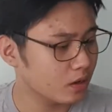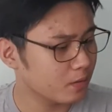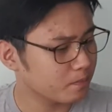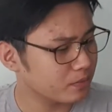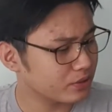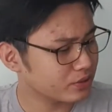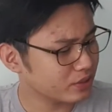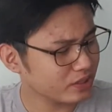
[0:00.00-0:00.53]

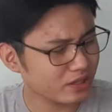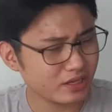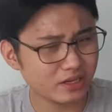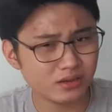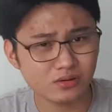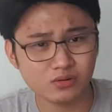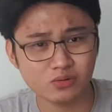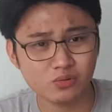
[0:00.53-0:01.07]
But
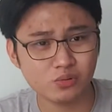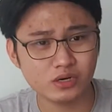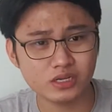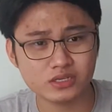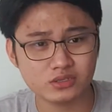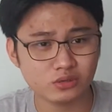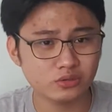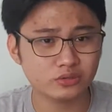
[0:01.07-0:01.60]
really, what
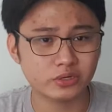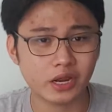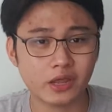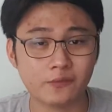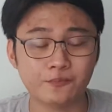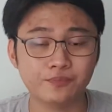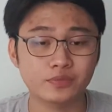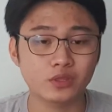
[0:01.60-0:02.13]
is
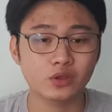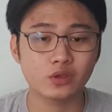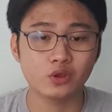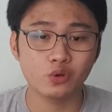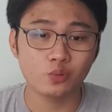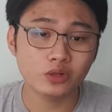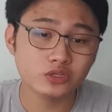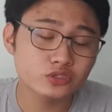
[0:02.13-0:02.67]
soldering?
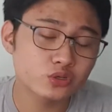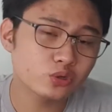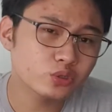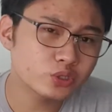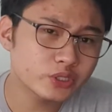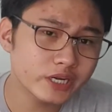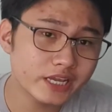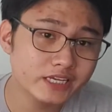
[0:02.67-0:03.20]
Well,
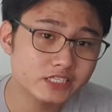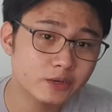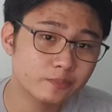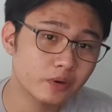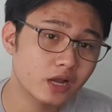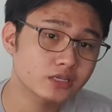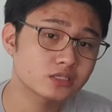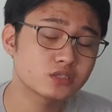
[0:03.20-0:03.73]
soldering is the
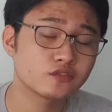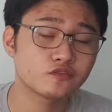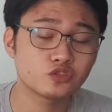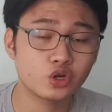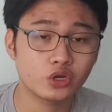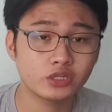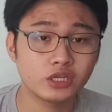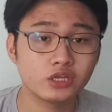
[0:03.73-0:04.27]
process of
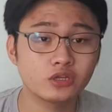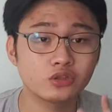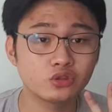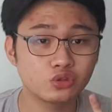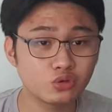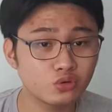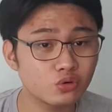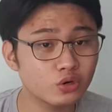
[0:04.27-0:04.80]
joining
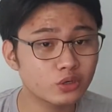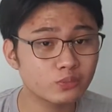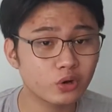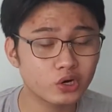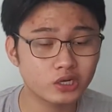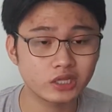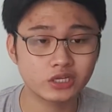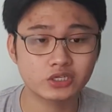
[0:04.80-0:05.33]
two or more
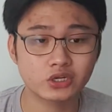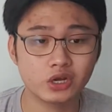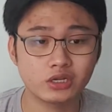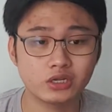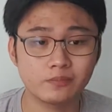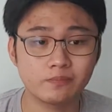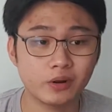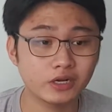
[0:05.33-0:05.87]

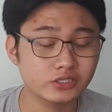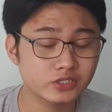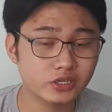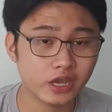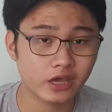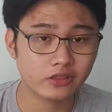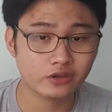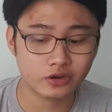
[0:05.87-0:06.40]
electronic parts
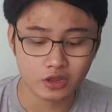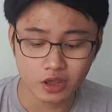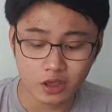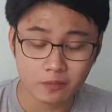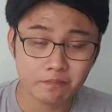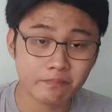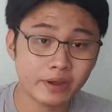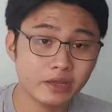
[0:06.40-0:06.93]
together
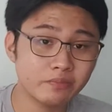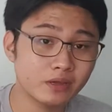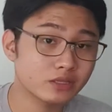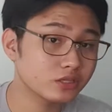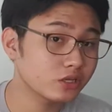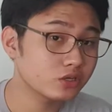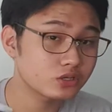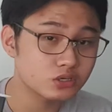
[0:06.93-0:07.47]
by
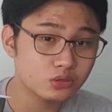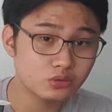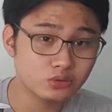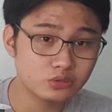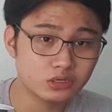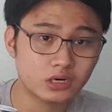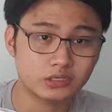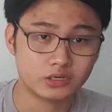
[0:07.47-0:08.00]
melting
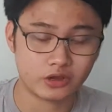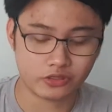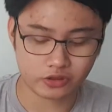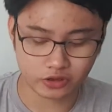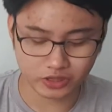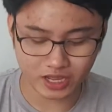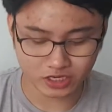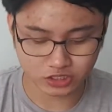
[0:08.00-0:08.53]
solder around the
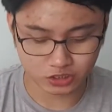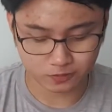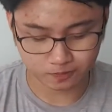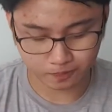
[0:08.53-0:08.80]
connection.